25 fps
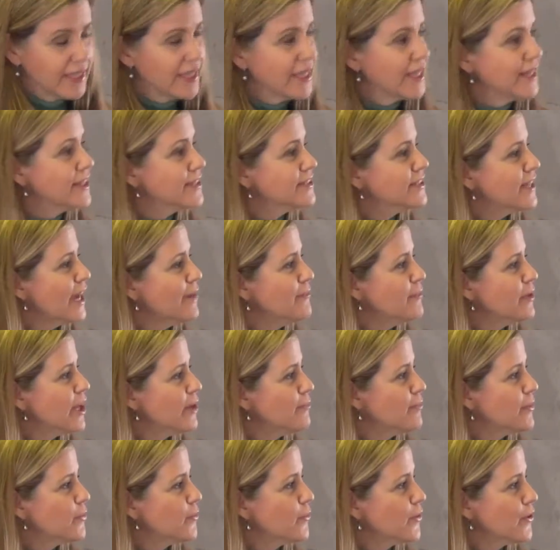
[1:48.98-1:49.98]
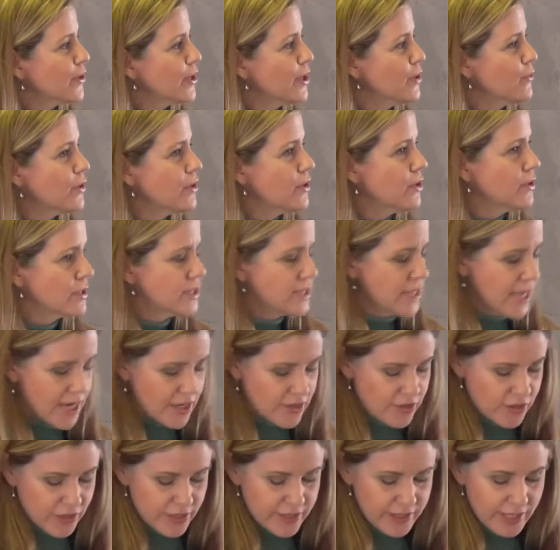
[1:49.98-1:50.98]
In the time that I've been working with your
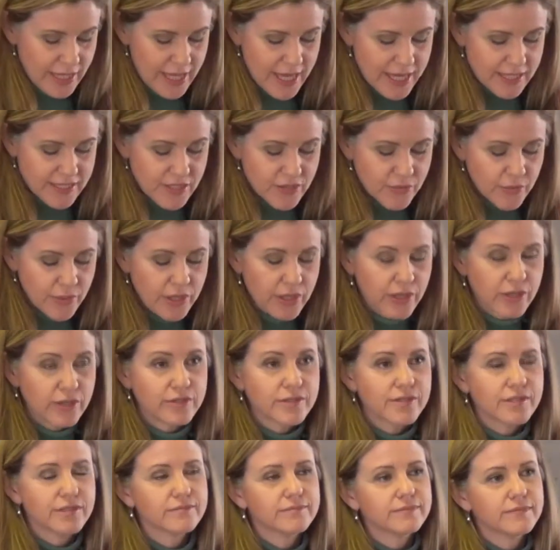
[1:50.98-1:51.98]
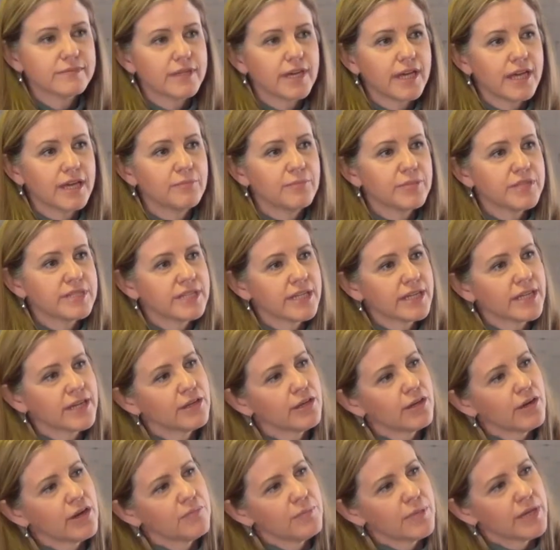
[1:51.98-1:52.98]
sector in the last 3 years, in
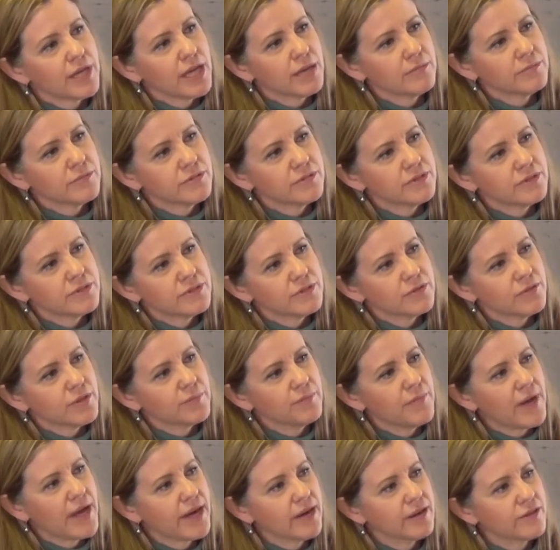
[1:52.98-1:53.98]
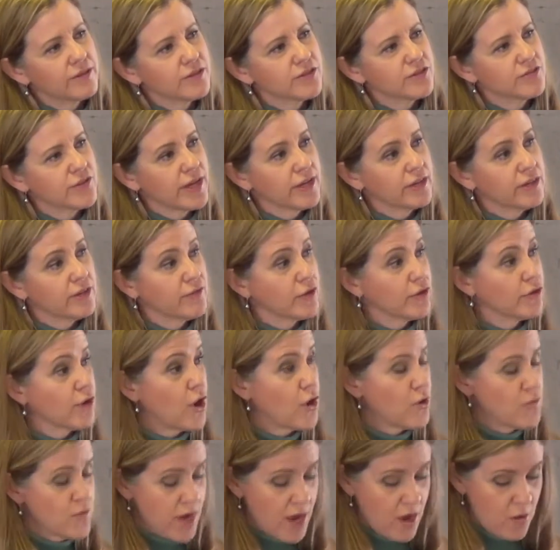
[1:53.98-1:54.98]
particular, I've become to admire the strength of your
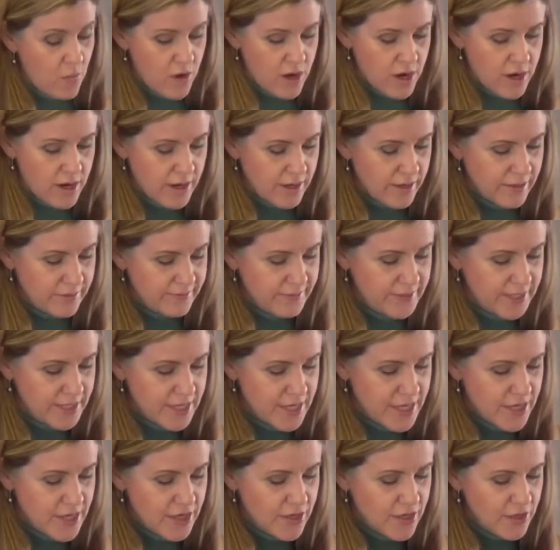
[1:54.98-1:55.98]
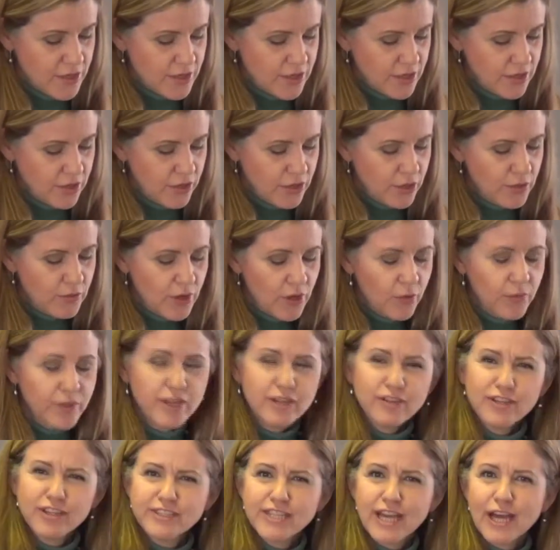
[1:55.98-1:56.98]
own network. You know when
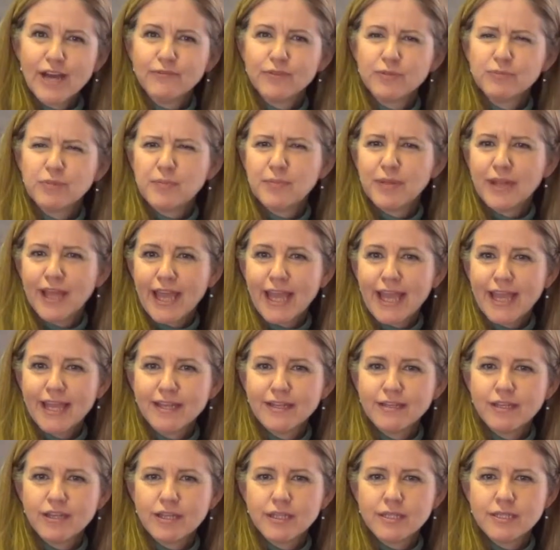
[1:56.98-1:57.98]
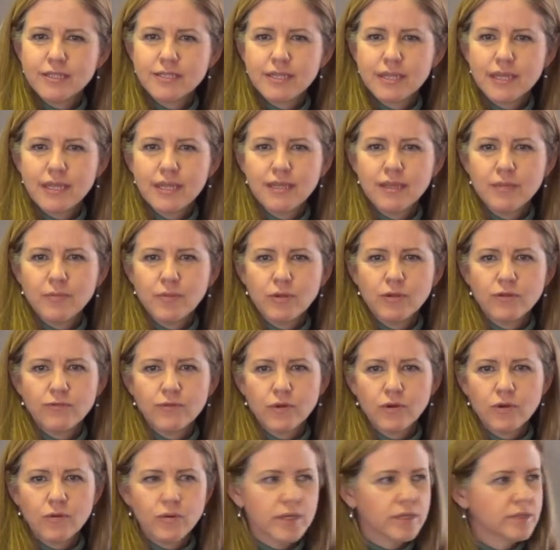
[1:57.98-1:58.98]
you look down from a plane and you can see the
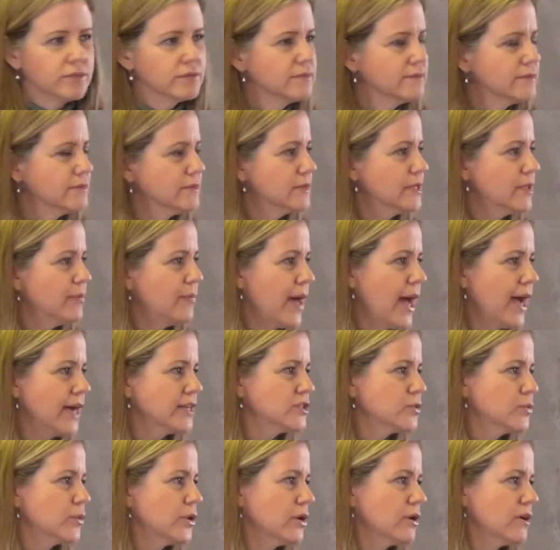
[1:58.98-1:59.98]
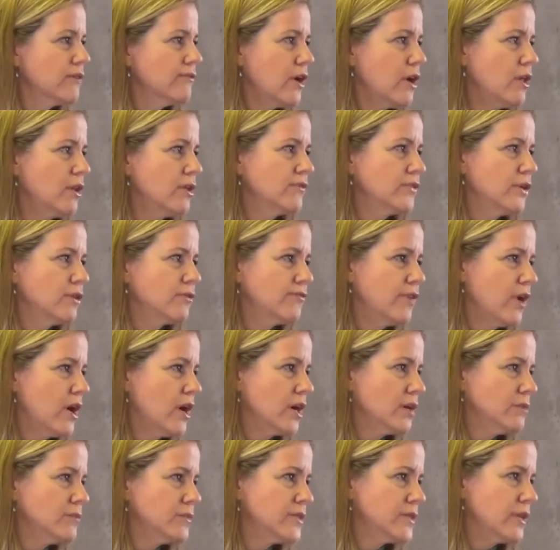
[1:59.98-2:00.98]
beautiful quilt, the patchwork of all of your
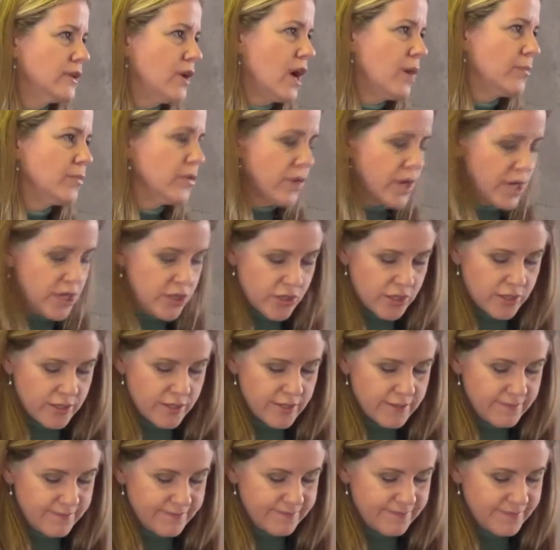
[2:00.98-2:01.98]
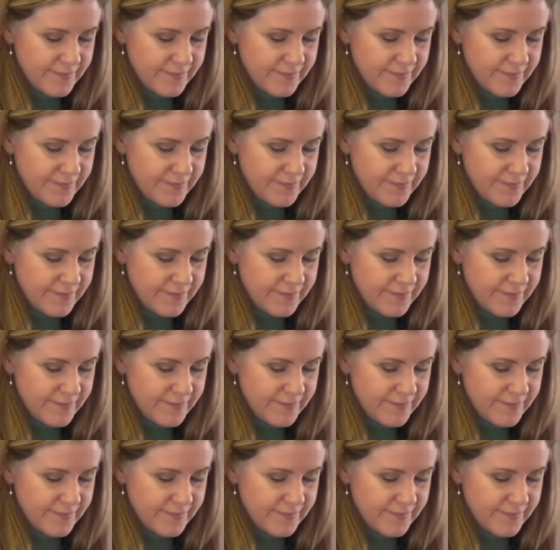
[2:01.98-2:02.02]
farms and operations,